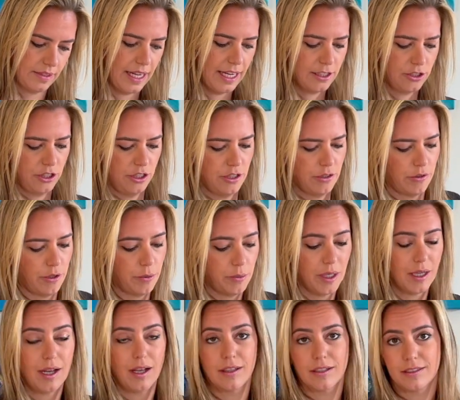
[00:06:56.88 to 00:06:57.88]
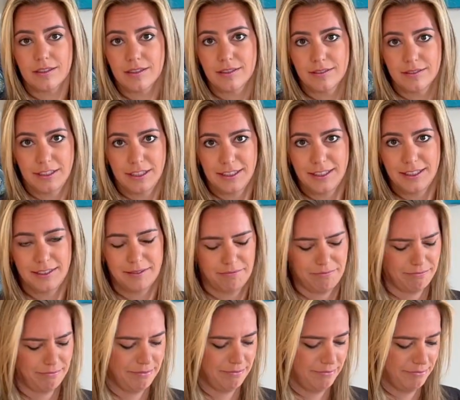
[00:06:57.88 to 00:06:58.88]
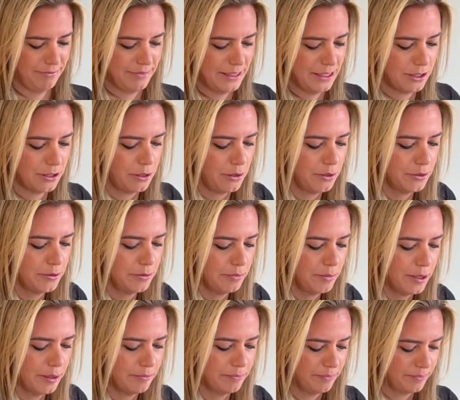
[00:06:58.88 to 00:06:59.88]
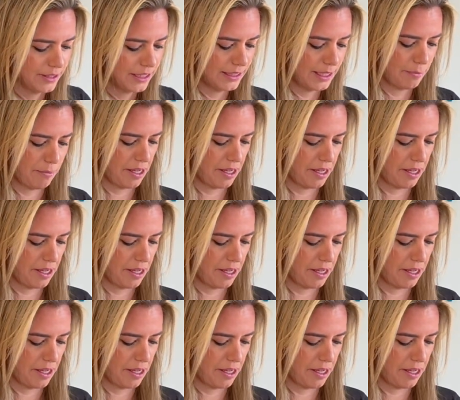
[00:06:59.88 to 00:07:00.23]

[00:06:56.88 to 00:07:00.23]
I actually don't know what color this is called, but because I